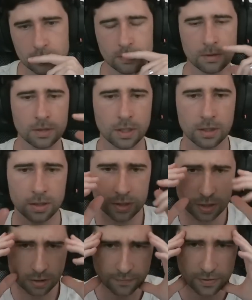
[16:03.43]
Okay,
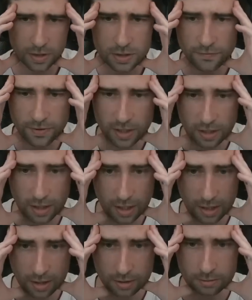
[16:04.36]
let's go for this for
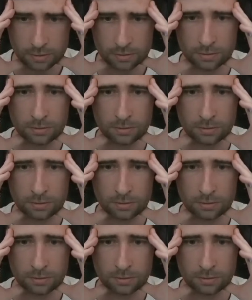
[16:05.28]
now.